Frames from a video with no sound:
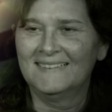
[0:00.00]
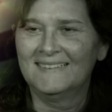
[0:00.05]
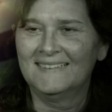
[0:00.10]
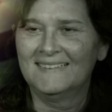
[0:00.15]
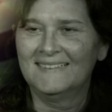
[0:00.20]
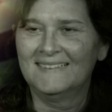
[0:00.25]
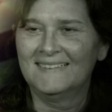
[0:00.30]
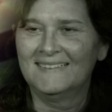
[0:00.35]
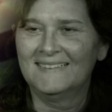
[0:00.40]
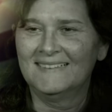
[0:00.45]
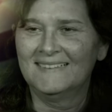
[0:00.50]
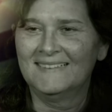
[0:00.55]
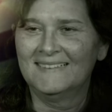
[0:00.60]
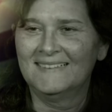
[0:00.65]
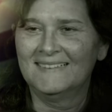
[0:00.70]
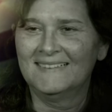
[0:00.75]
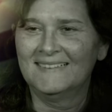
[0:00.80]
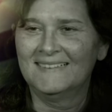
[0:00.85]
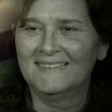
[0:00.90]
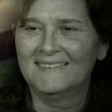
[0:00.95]

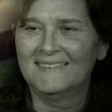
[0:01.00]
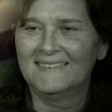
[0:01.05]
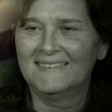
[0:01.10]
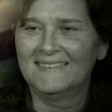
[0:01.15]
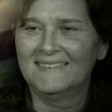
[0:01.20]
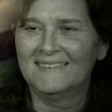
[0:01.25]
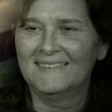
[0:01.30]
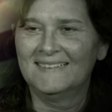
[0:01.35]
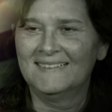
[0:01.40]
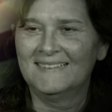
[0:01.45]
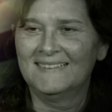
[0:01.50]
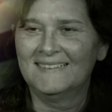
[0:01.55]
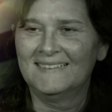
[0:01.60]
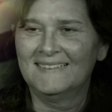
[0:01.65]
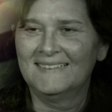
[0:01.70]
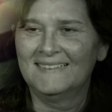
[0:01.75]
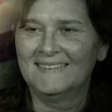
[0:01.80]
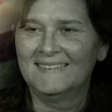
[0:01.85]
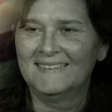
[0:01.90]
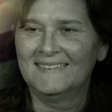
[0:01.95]

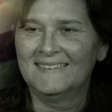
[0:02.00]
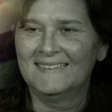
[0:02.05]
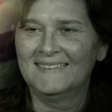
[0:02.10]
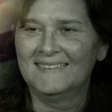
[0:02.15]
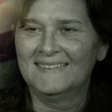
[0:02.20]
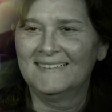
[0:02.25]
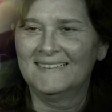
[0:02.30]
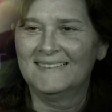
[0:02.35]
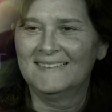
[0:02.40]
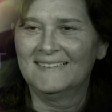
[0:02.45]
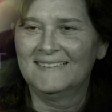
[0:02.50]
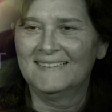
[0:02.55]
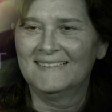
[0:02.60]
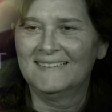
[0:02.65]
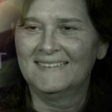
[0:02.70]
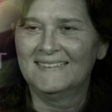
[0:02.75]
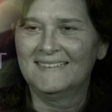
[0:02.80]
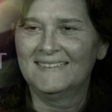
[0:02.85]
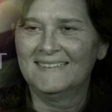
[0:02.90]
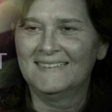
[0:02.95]

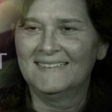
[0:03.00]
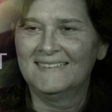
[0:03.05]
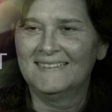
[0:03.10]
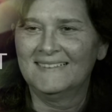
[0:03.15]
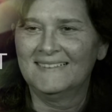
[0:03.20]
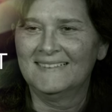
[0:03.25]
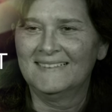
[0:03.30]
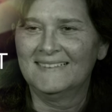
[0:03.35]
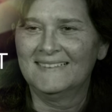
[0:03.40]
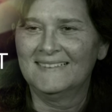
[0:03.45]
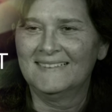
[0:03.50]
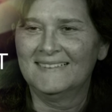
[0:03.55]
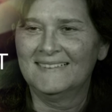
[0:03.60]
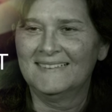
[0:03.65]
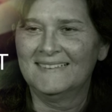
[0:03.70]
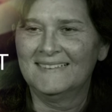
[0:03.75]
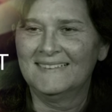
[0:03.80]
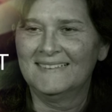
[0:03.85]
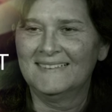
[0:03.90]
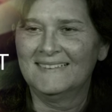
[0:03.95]

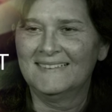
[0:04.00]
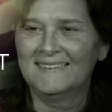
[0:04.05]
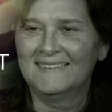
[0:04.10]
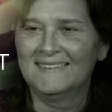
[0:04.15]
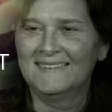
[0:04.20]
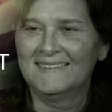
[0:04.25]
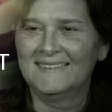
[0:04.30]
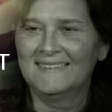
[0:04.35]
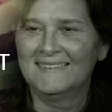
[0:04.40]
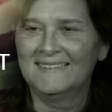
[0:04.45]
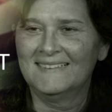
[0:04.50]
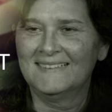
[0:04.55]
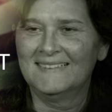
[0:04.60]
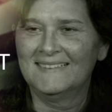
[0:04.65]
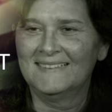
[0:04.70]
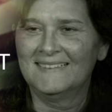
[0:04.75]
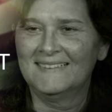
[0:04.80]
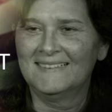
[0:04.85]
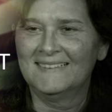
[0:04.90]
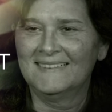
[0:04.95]

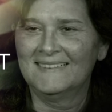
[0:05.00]
[no speech]